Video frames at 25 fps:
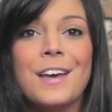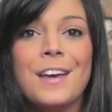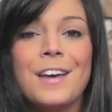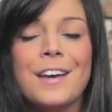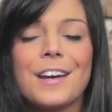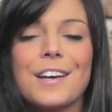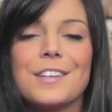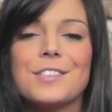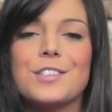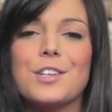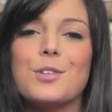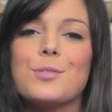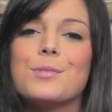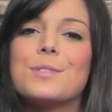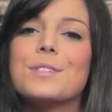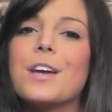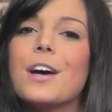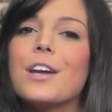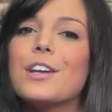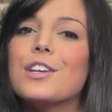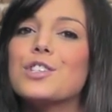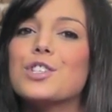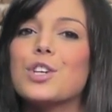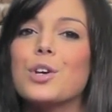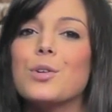because a new
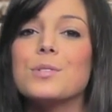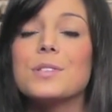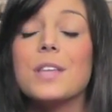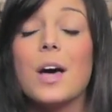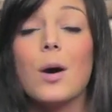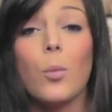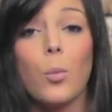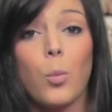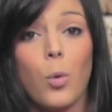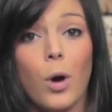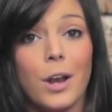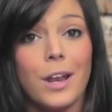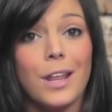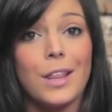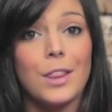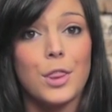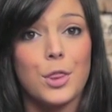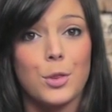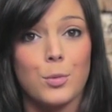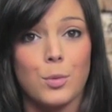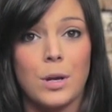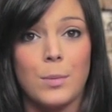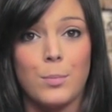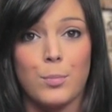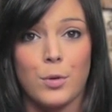study shows that 1 in
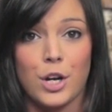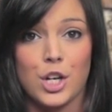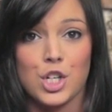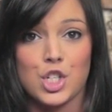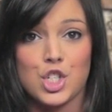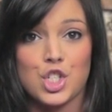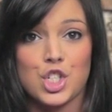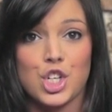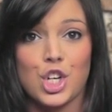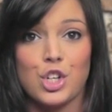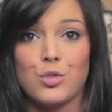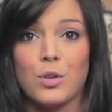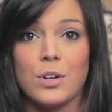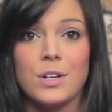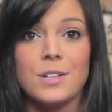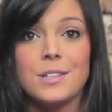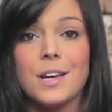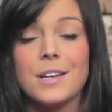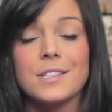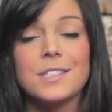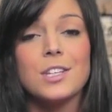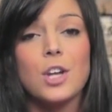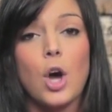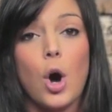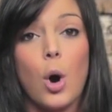3 British children
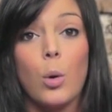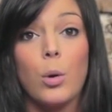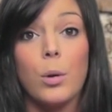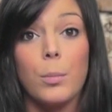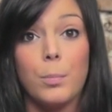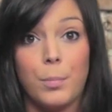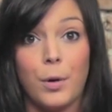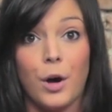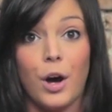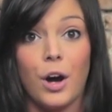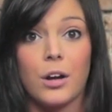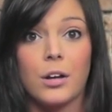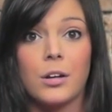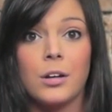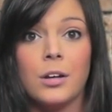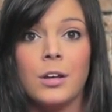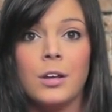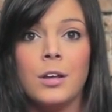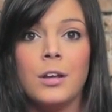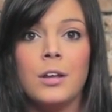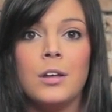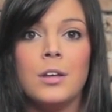doesn't own a book.